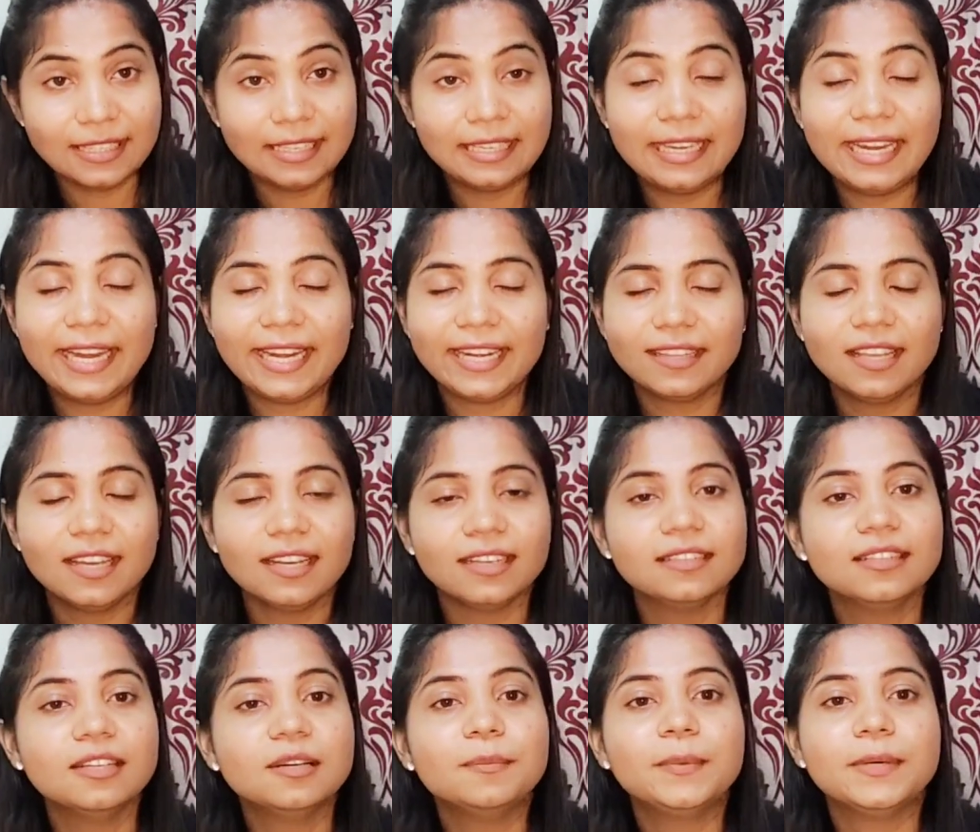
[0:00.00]
Let the
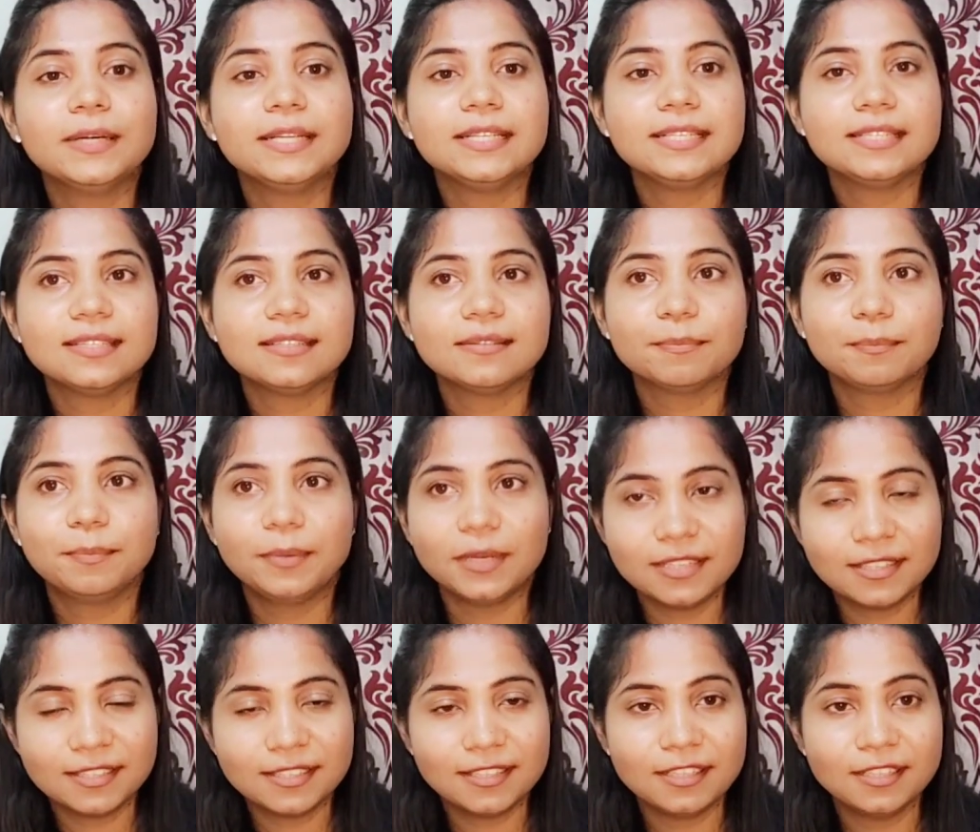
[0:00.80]
other
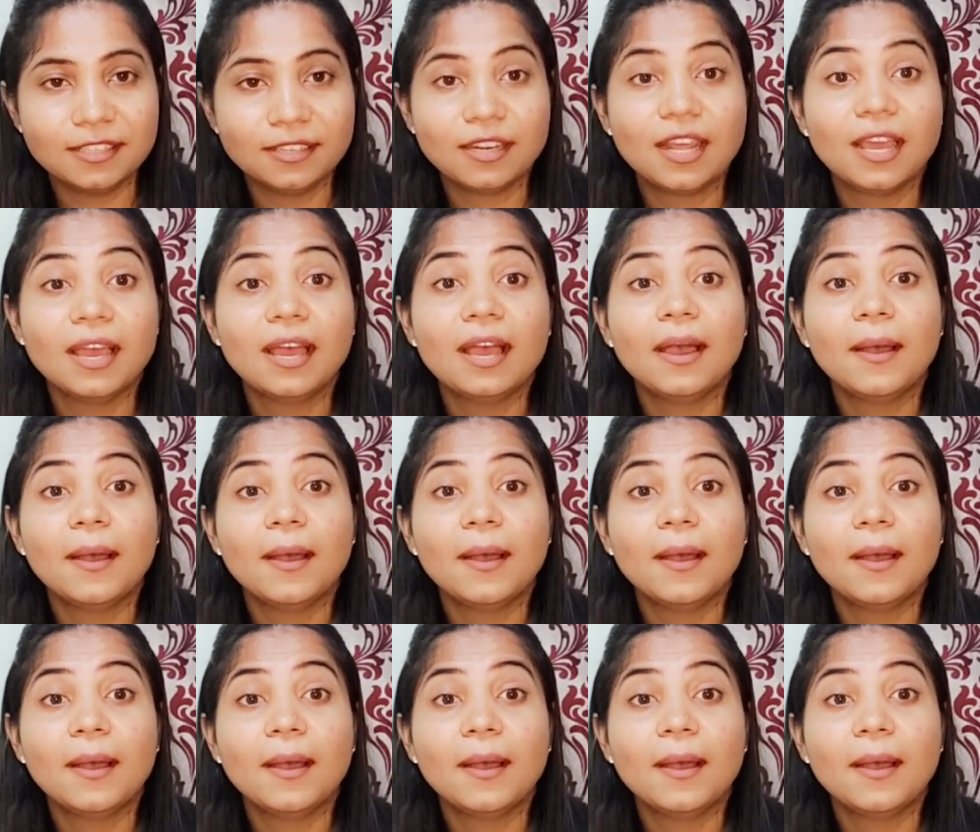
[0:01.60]
person